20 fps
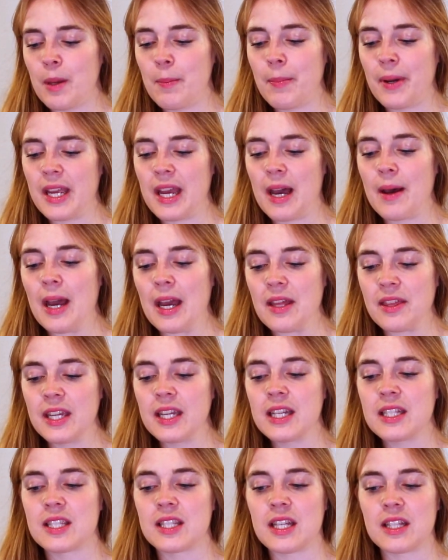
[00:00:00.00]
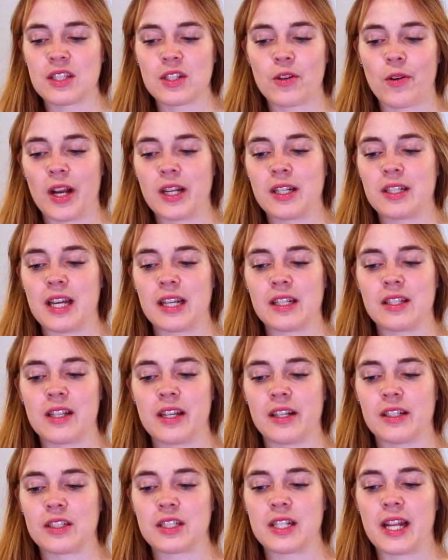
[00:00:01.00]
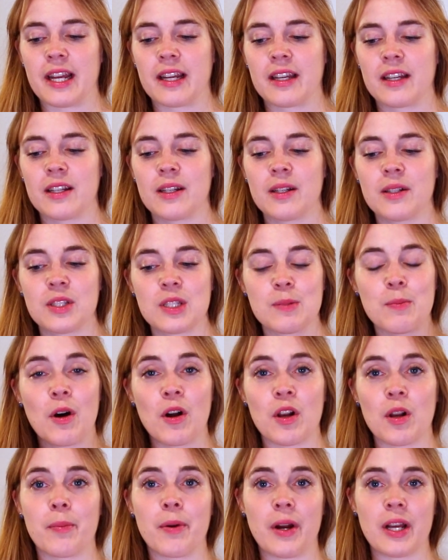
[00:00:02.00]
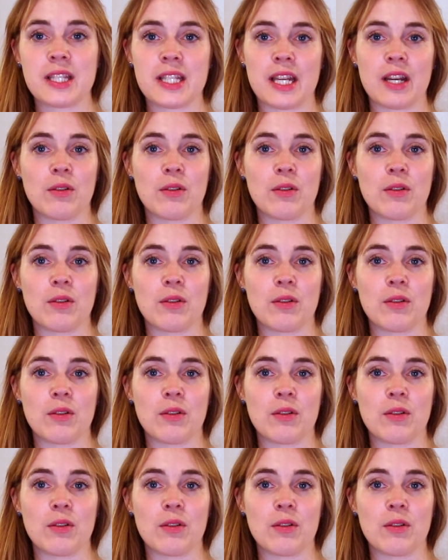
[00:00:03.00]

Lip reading: But yeah, I think it's great that there's like smaller brands.